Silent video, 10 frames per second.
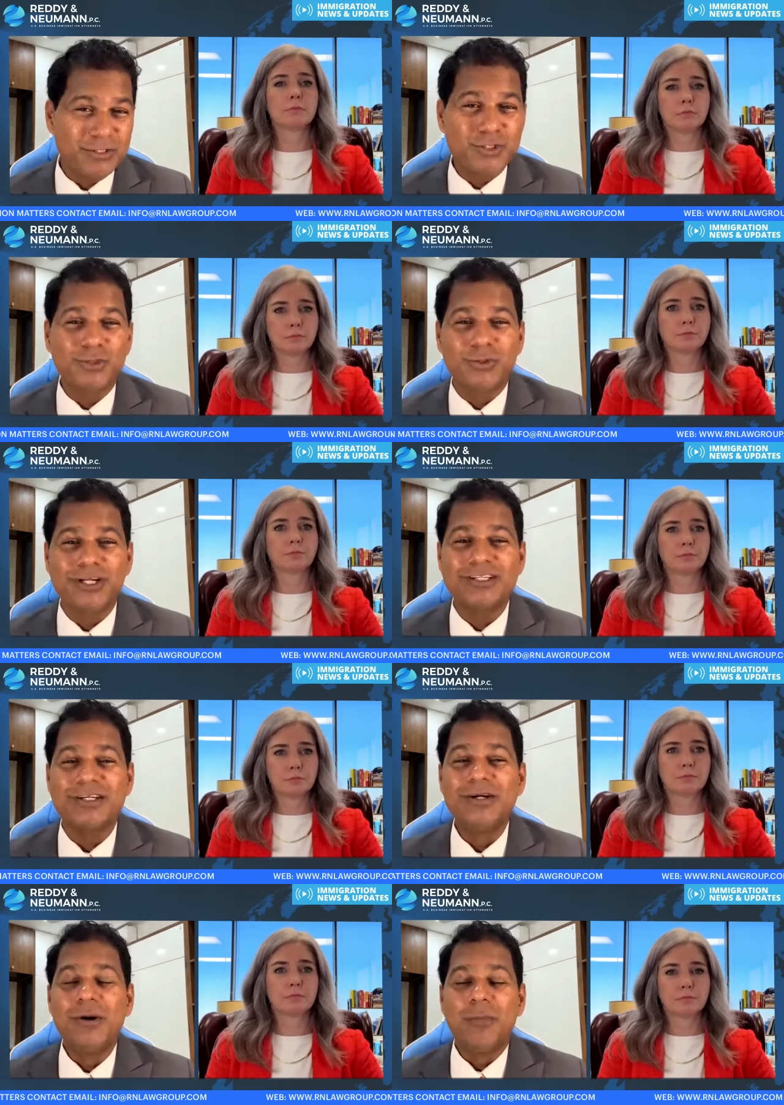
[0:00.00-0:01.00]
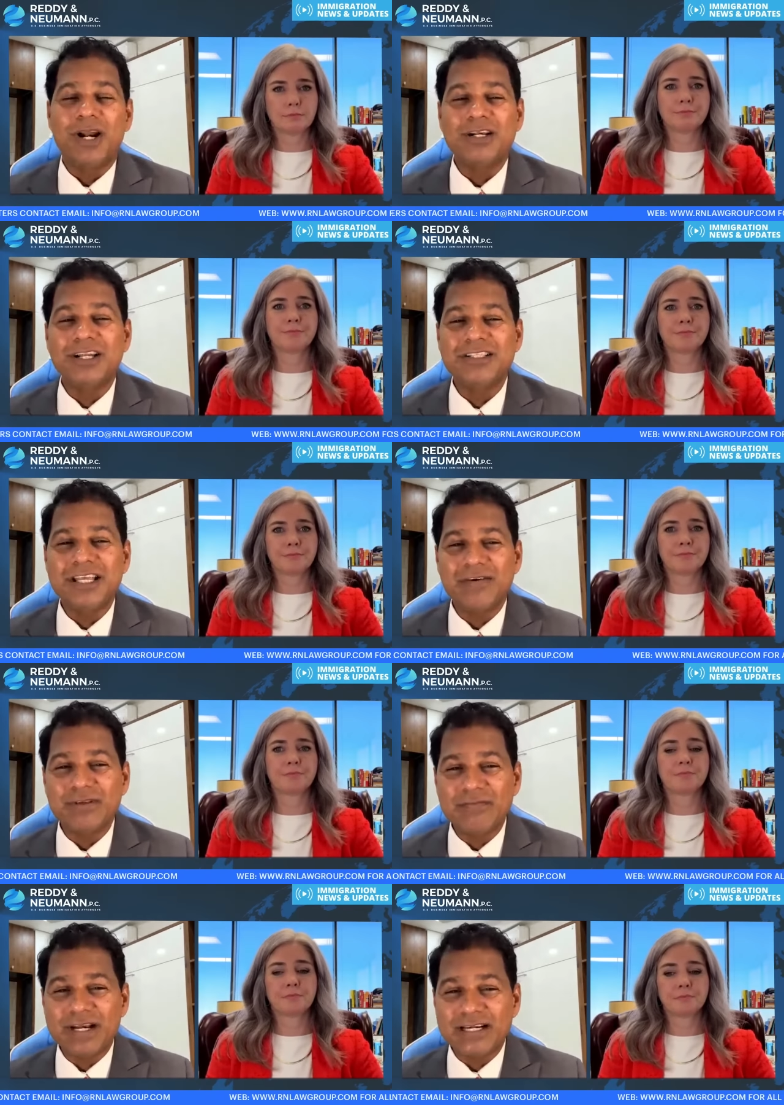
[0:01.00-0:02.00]
Speaker 1: can do it, but at least they have
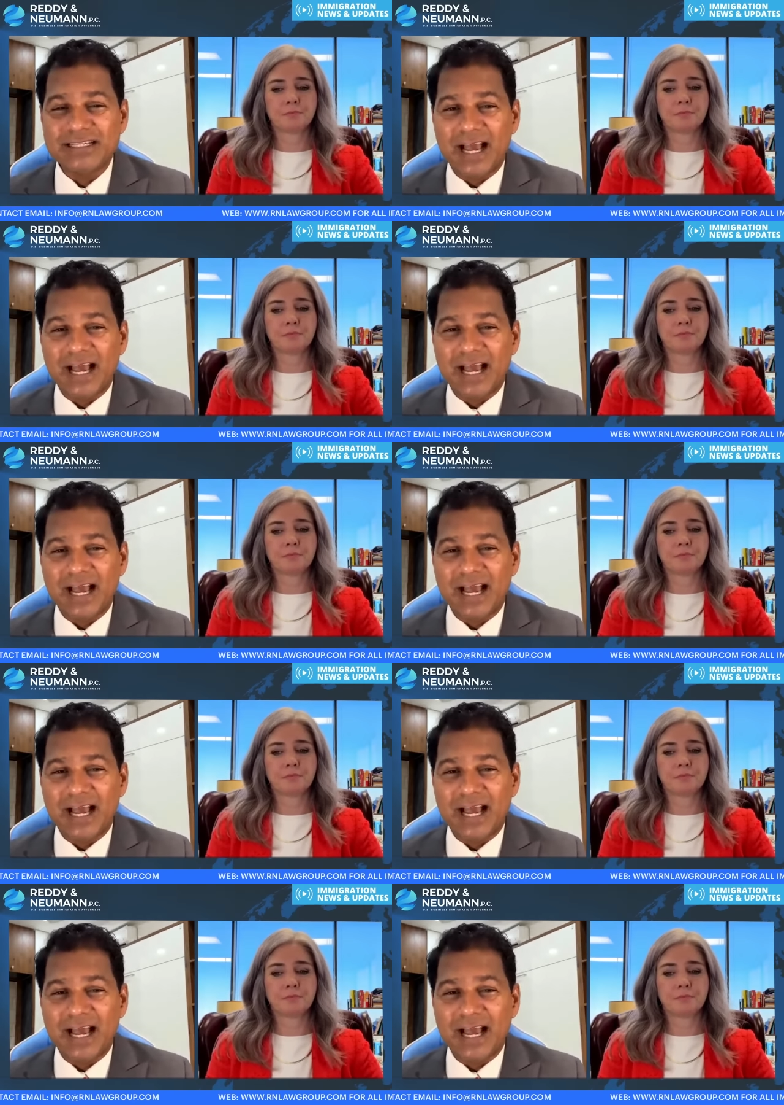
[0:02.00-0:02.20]
given a